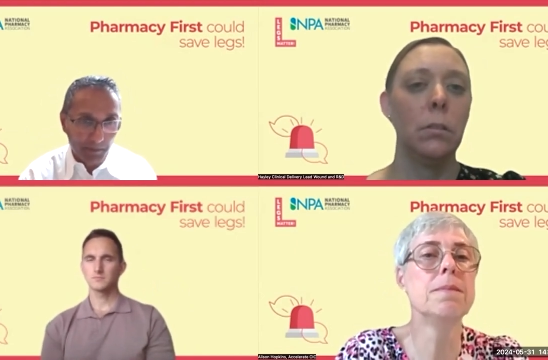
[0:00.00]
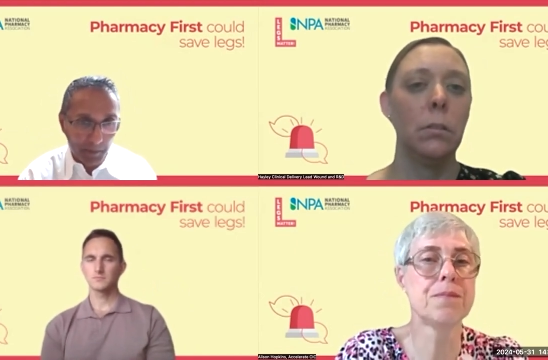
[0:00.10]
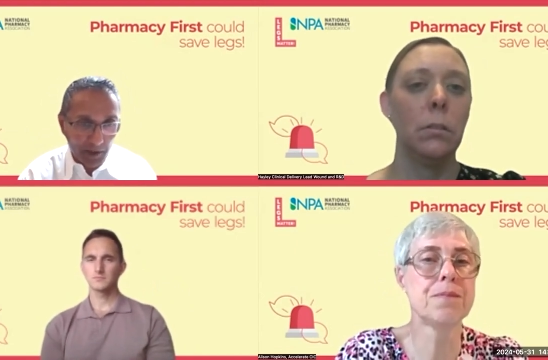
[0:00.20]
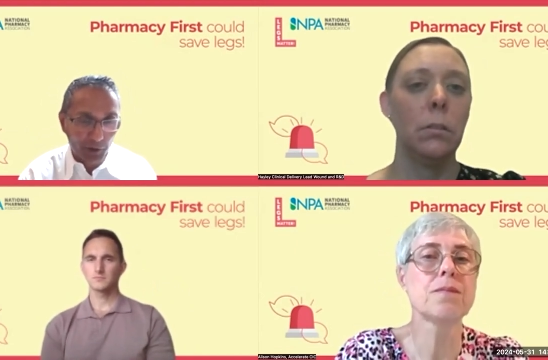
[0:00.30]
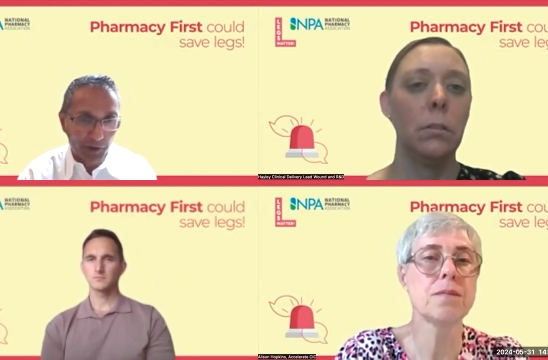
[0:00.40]
Speaker 1: be
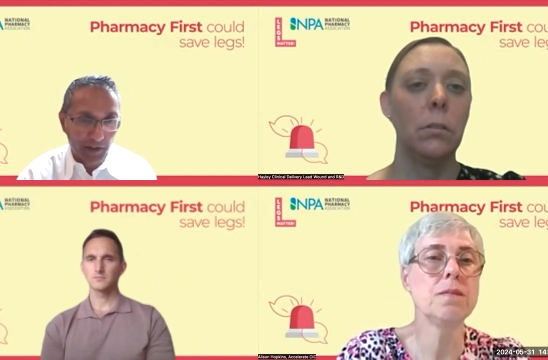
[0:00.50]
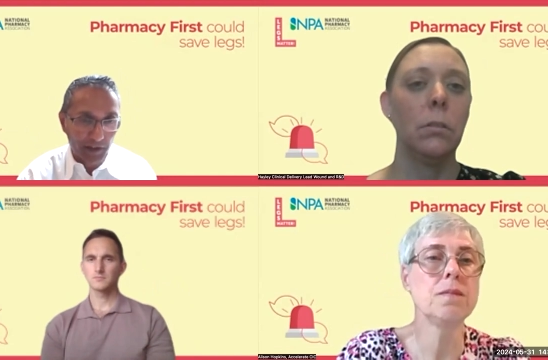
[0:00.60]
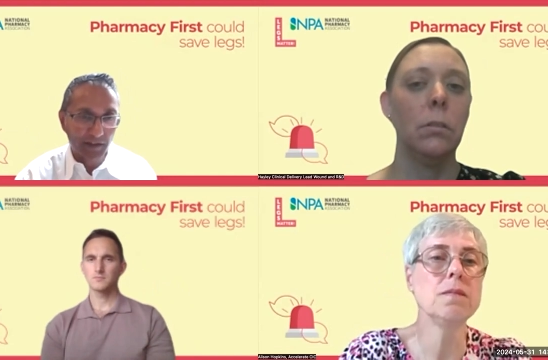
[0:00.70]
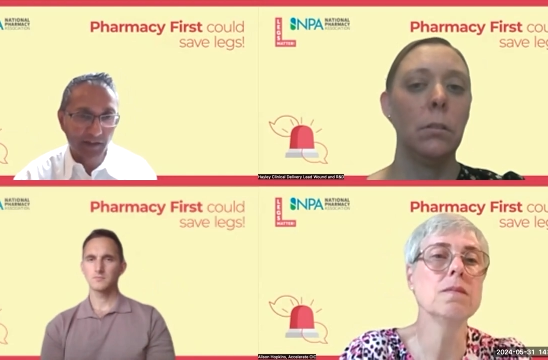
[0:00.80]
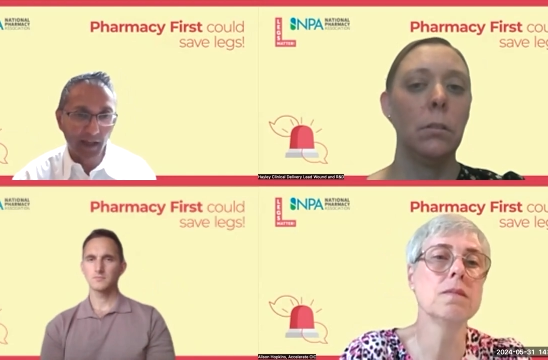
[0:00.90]
looking
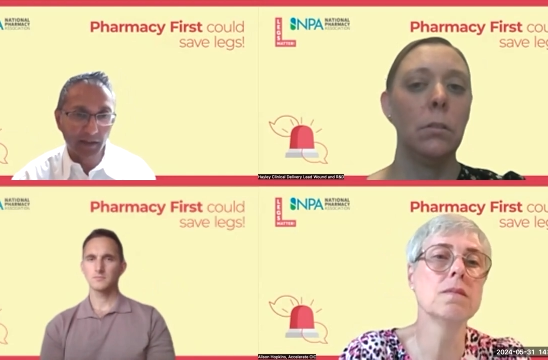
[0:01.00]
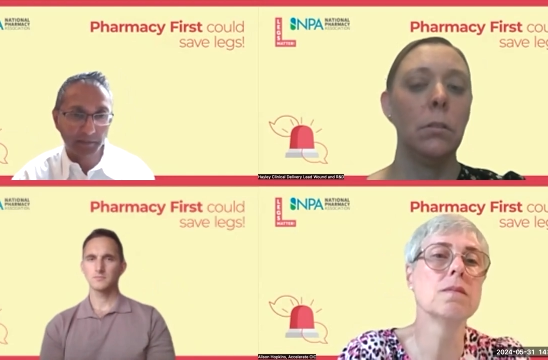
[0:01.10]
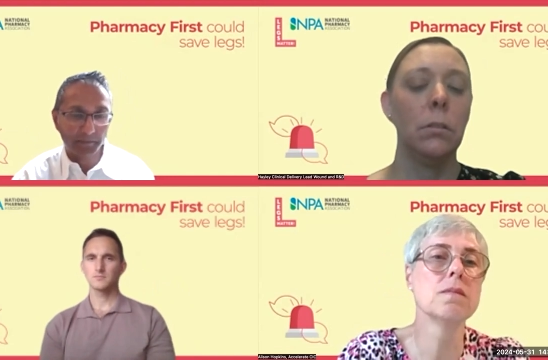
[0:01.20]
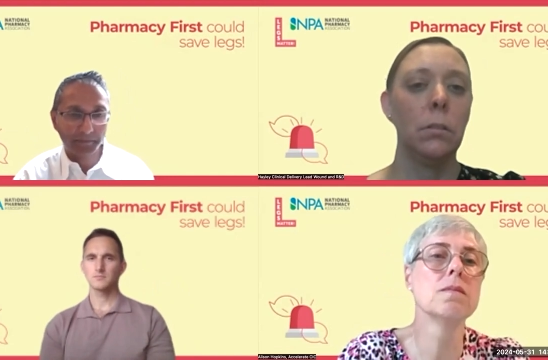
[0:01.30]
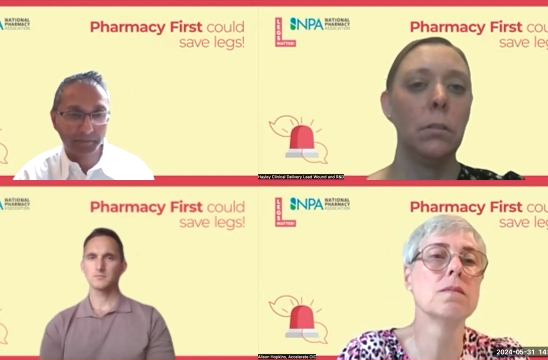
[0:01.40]
to sell?
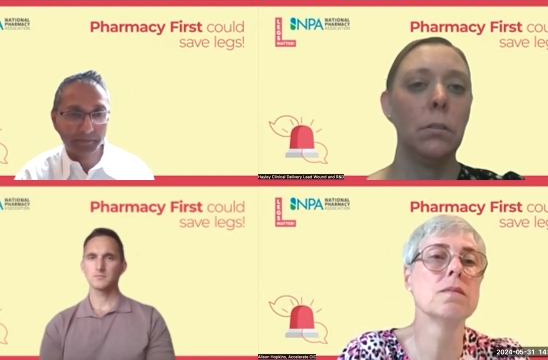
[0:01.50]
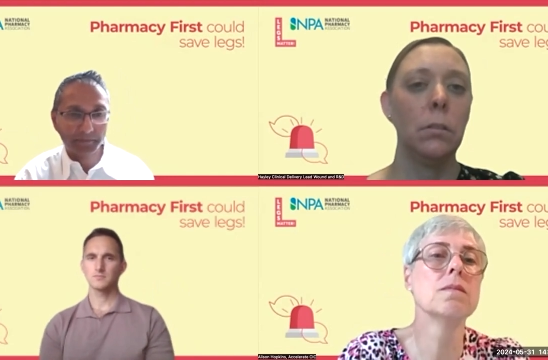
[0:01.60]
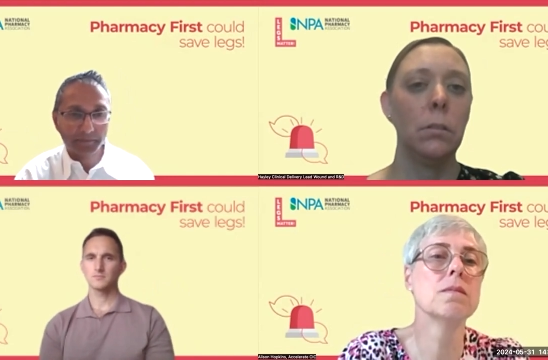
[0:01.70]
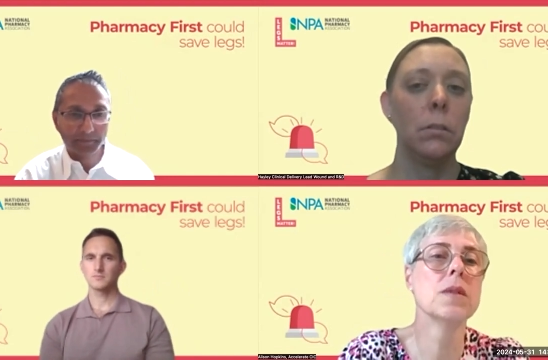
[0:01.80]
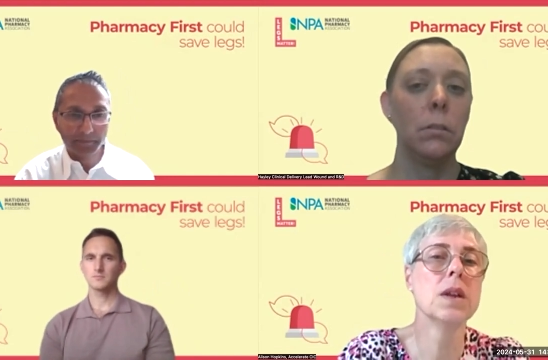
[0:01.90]

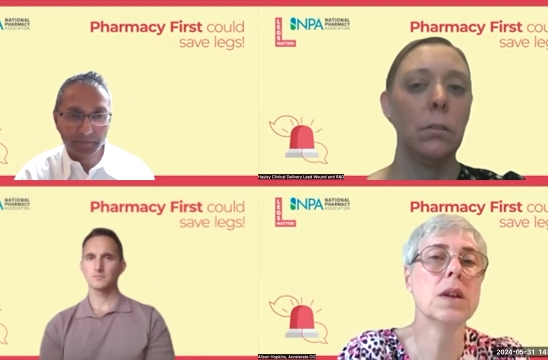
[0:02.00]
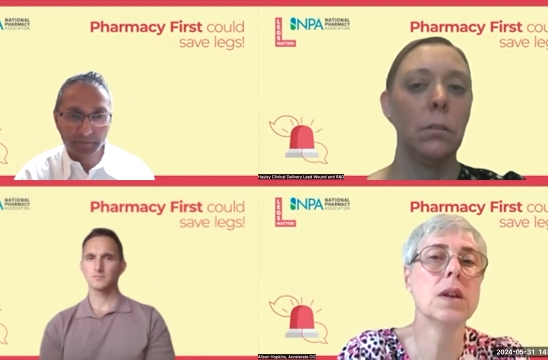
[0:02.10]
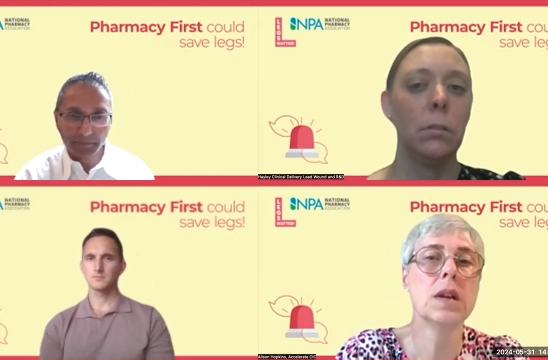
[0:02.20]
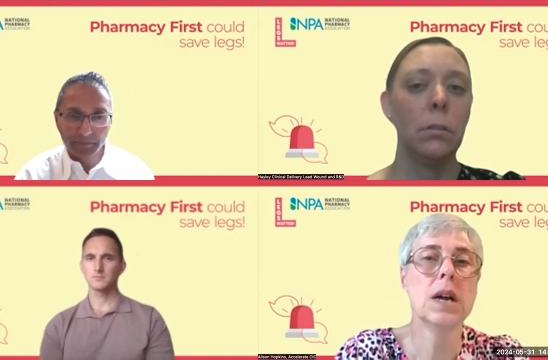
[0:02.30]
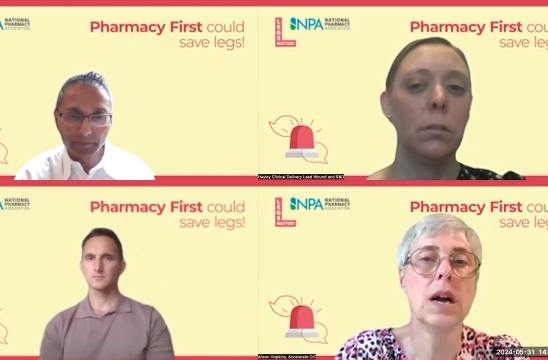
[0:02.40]

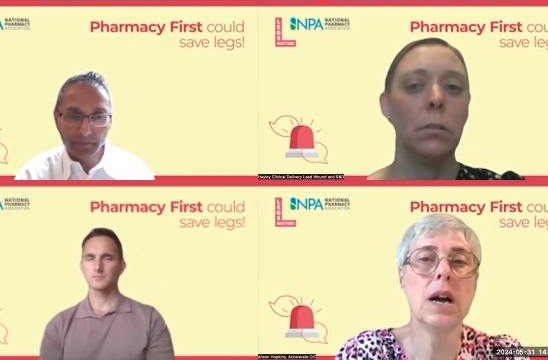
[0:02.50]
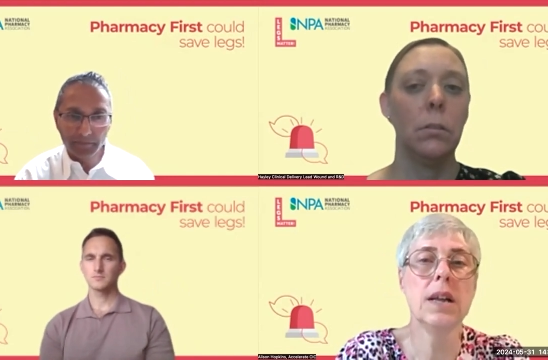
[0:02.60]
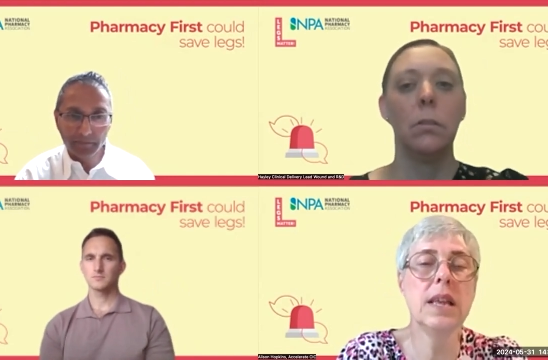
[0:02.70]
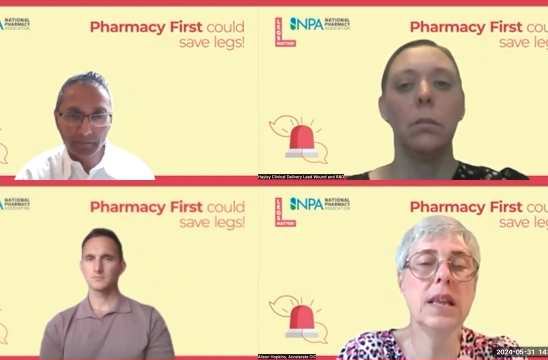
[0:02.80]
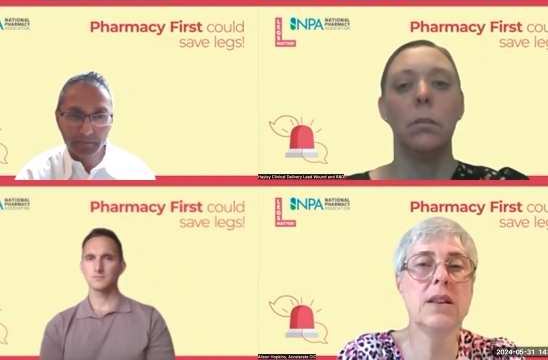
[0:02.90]
Speaker 2: I
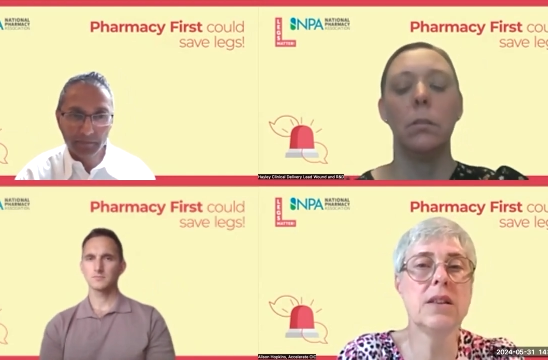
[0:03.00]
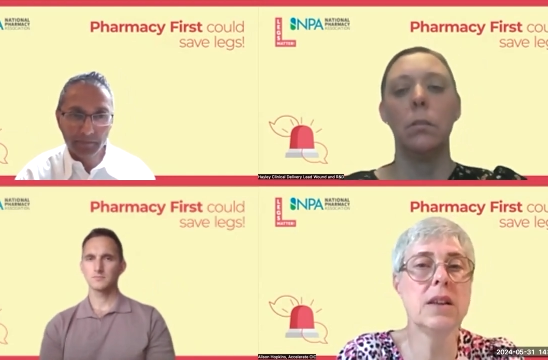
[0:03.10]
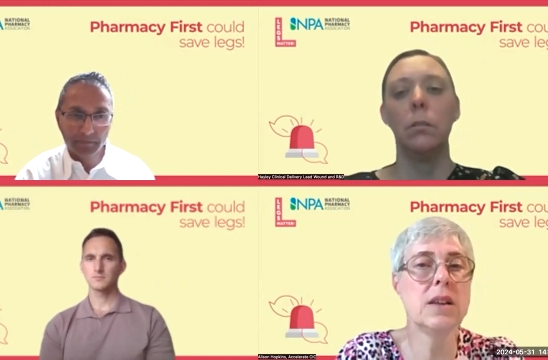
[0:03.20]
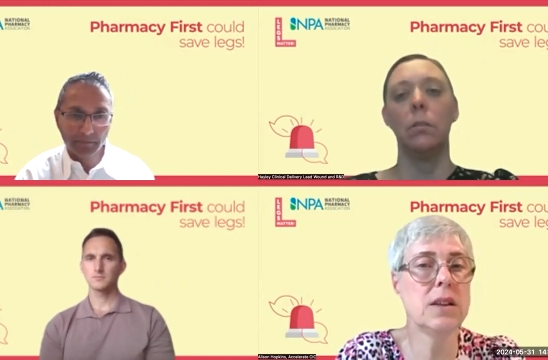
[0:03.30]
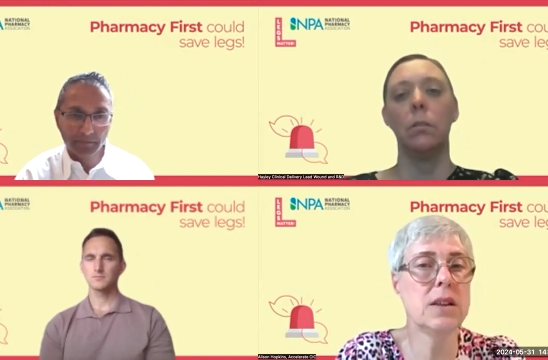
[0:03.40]
think
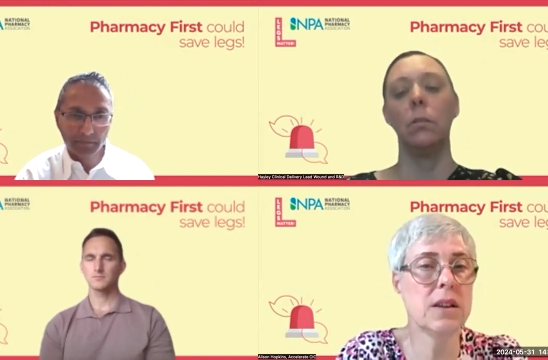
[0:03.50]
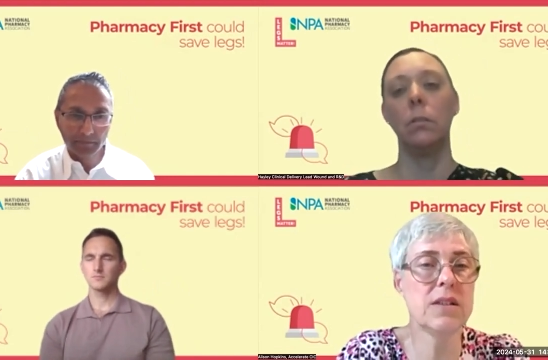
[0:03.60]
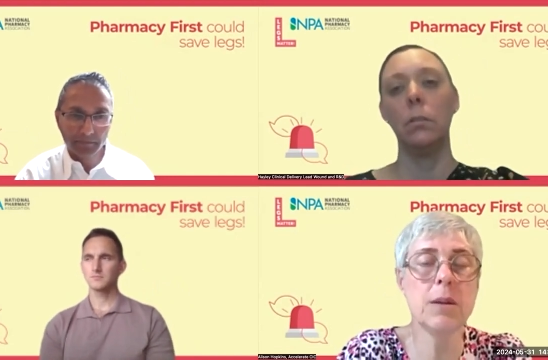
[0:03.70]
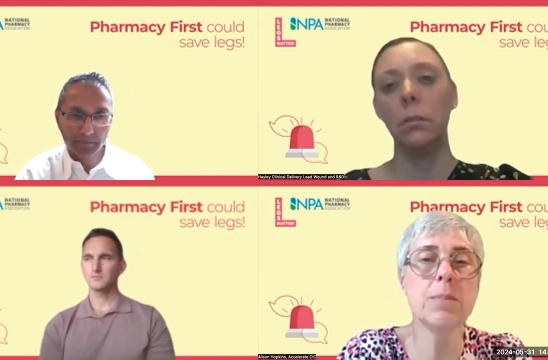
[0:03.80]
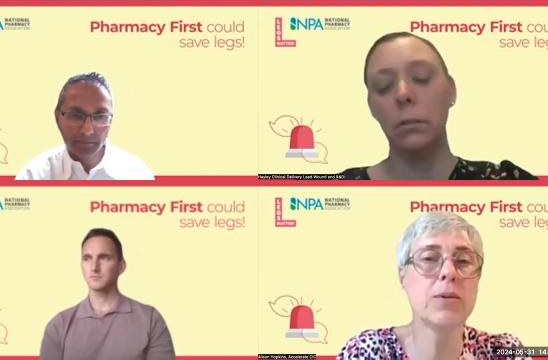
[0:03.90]
the
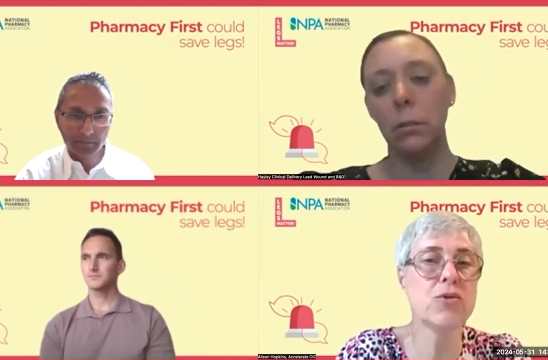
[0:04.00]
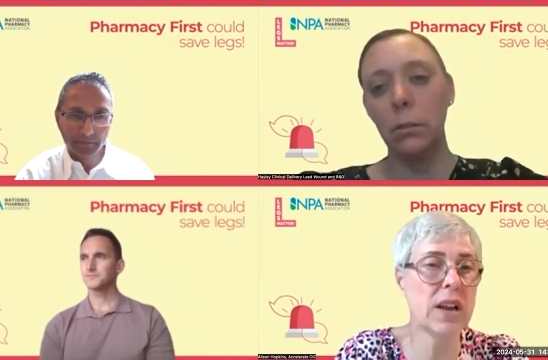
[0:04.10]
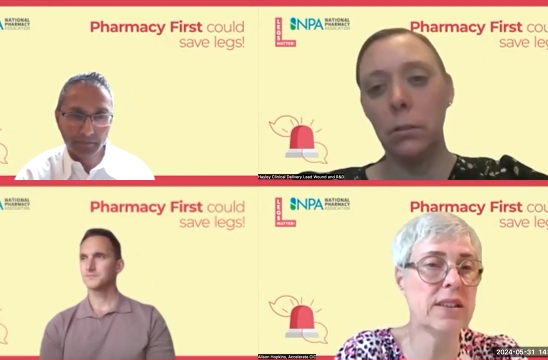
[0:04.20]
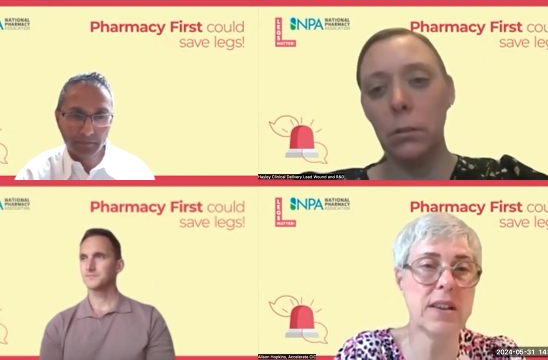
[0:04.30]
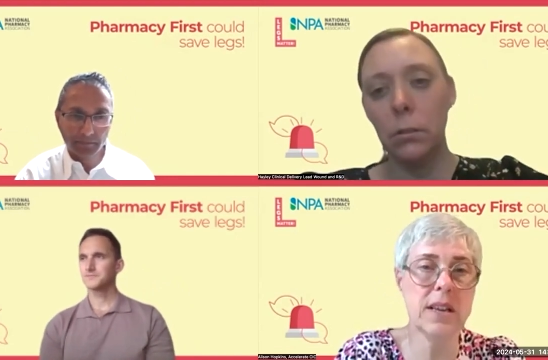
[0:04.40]
simple
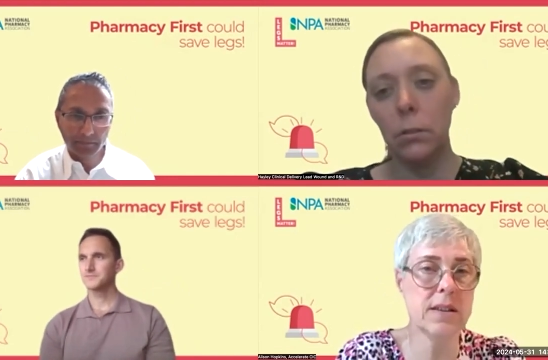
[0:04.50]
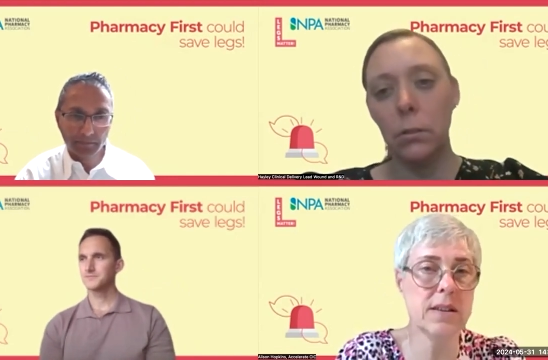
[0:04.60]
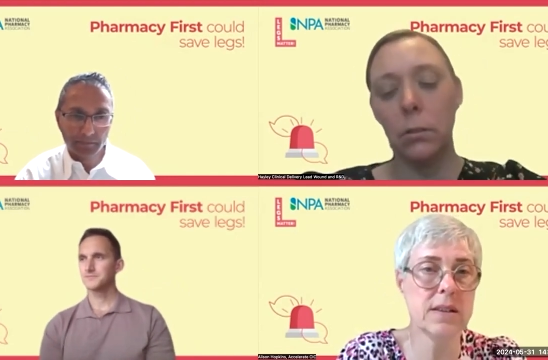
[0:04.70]
dressings